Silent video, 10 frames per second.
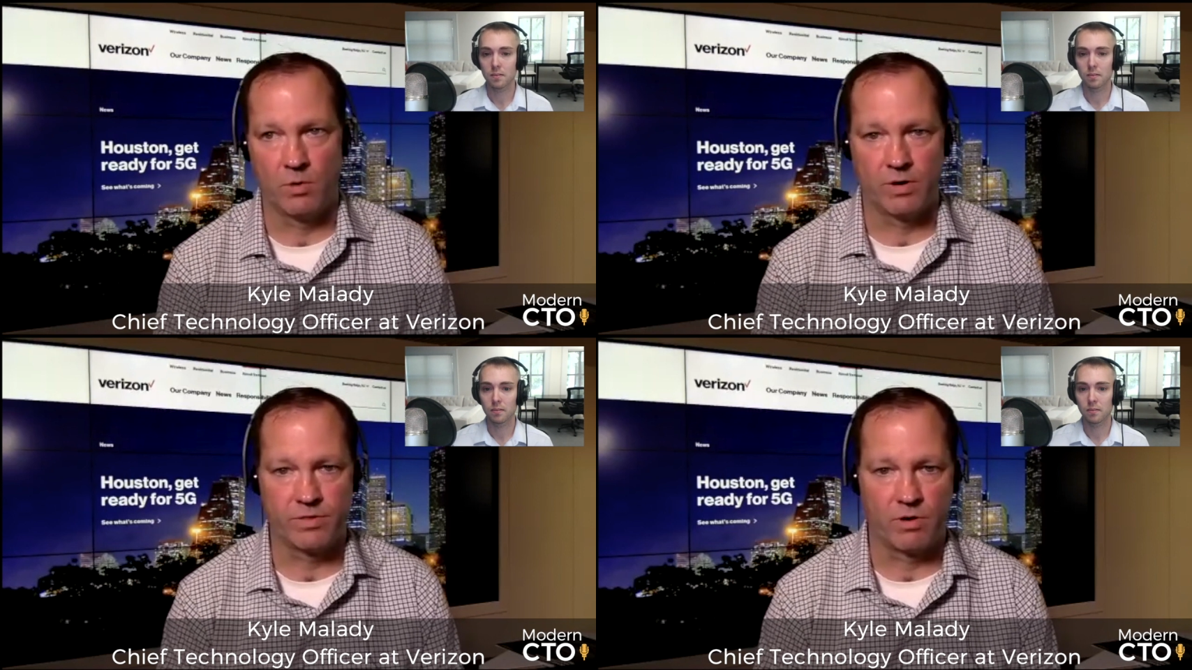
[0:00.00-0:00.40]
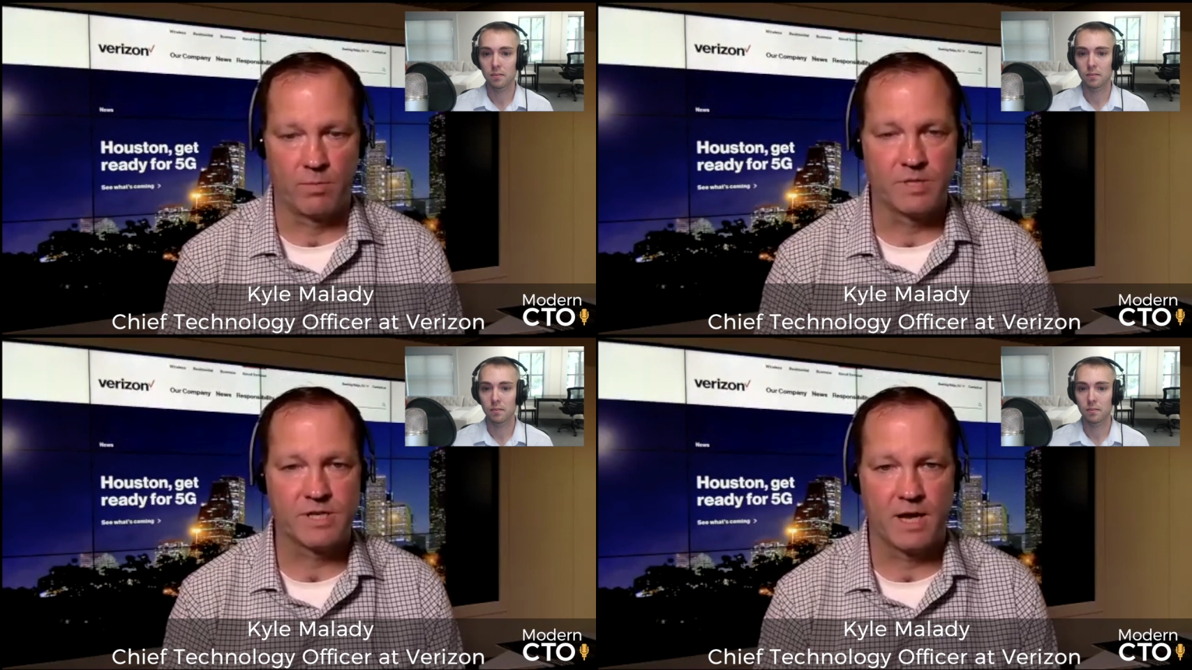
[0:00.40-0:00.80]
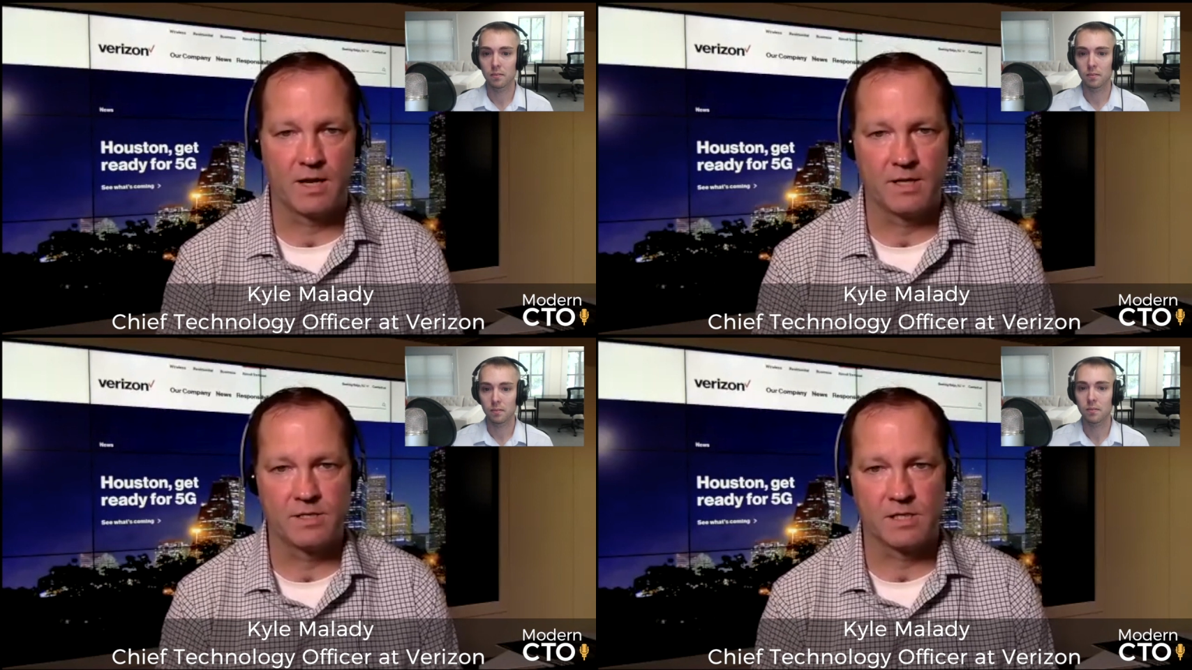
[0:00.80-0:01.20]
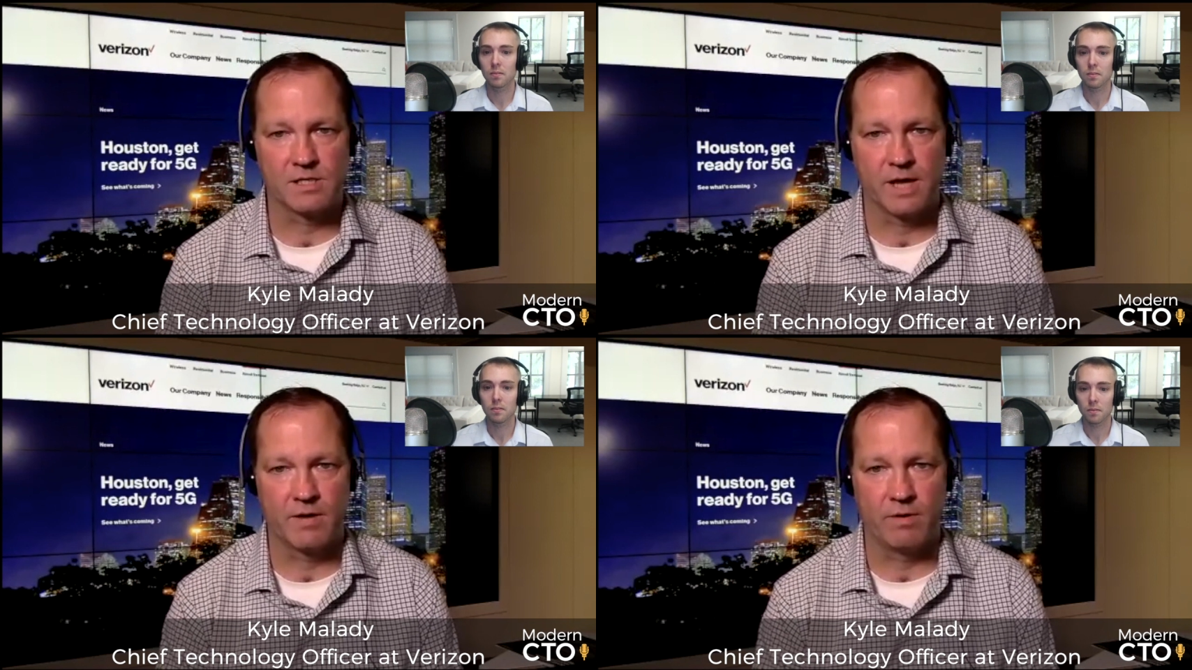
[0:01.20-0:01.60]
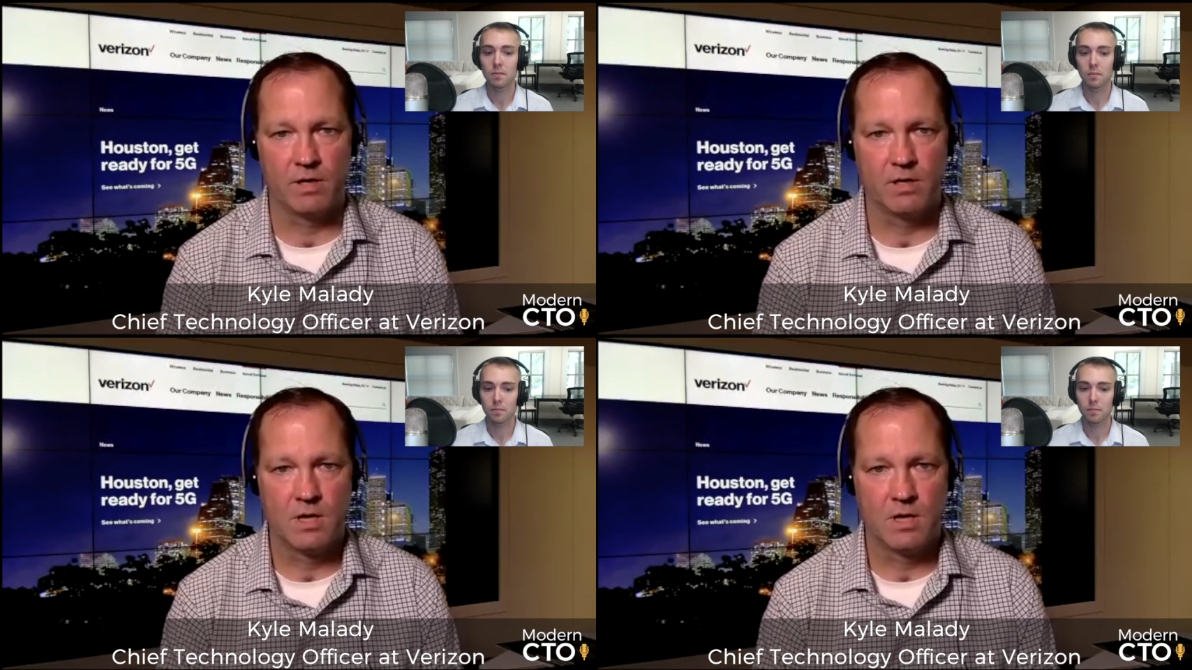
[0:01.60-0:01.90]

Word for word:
Speaker 1: low Earth orbit satellites, et cetera.